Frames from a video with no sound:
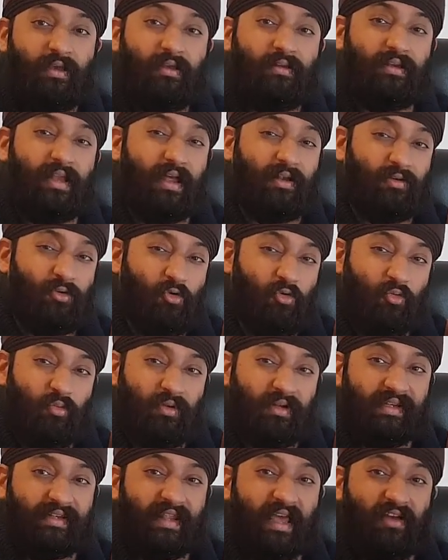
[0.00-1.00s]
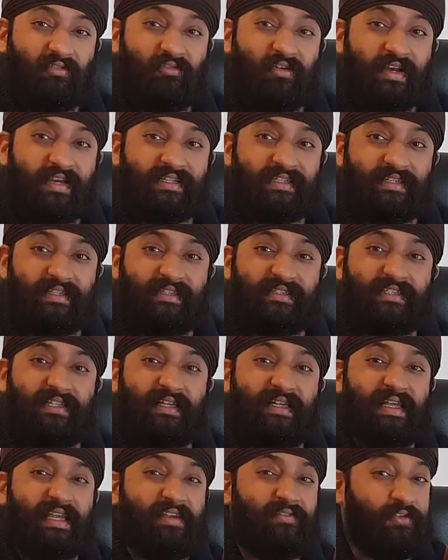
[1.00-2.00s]
Now, normally that reason is to
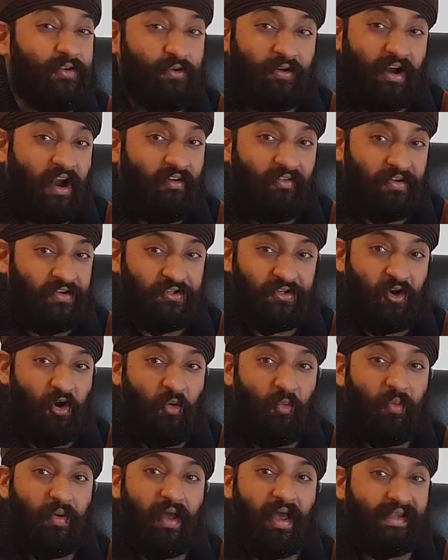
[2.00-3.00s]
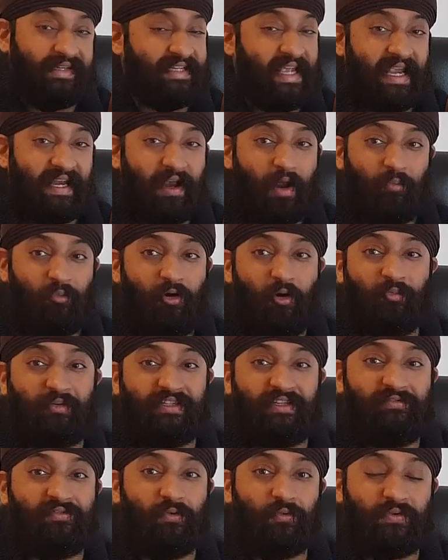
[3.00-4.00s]
leave your current job and take up property
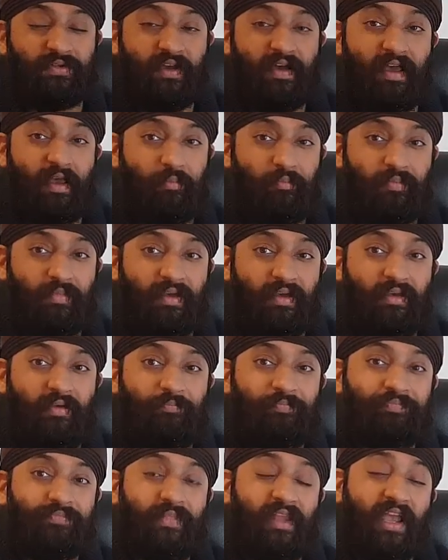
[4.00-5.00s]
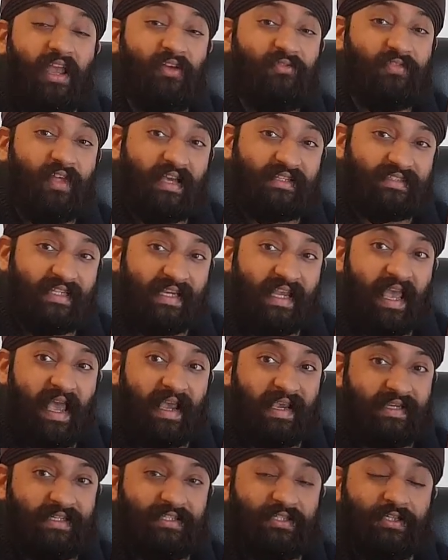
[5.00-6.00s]
full-time. If that's the
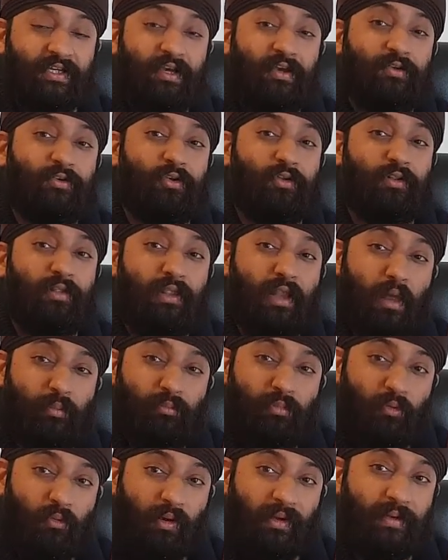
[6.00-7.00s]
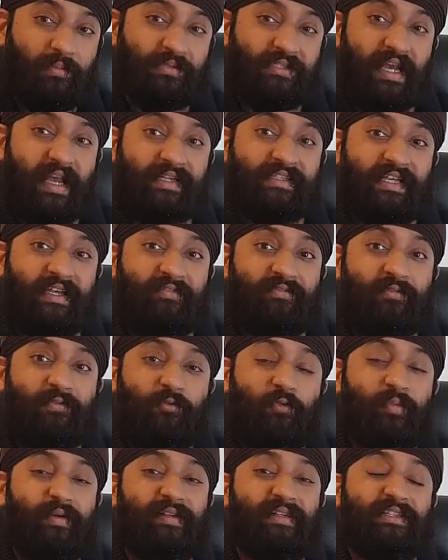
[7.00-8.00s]
case, your number one objective will
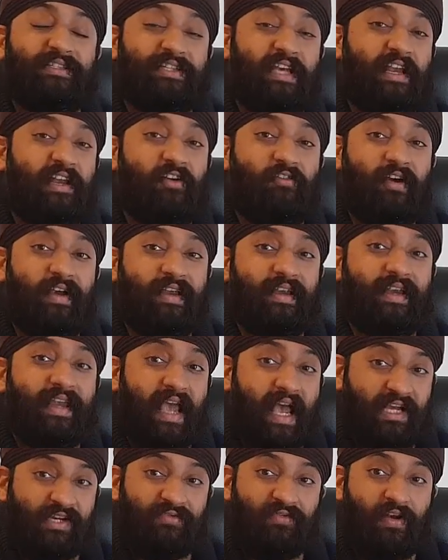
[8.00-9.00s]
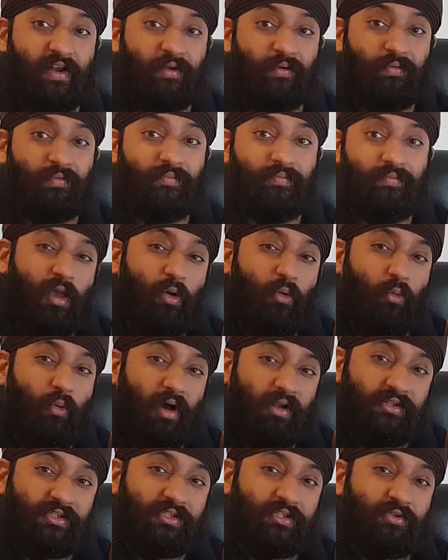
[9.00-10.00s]
be to generate cash flow.
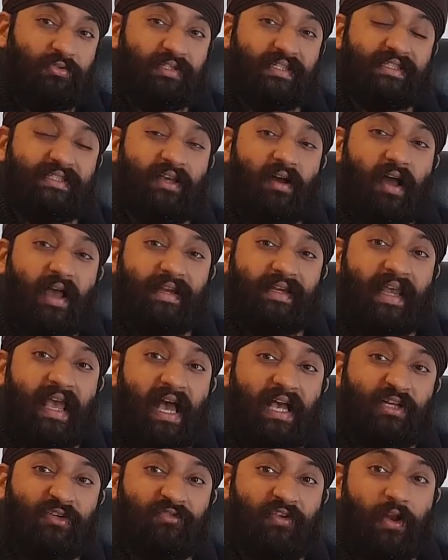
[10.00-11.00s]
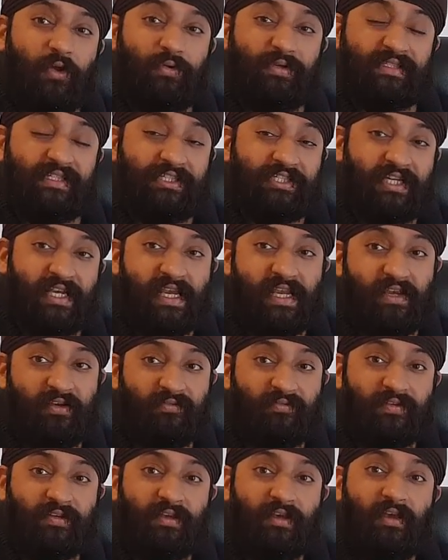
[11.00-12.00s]
Once your desired cash flow is
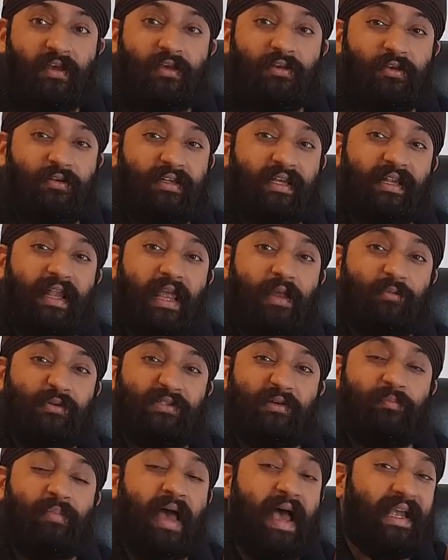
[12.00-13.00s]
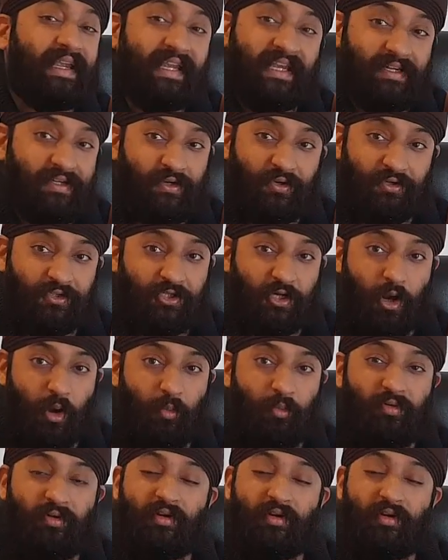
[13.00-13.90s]
achieved, you're then able to pack in your job,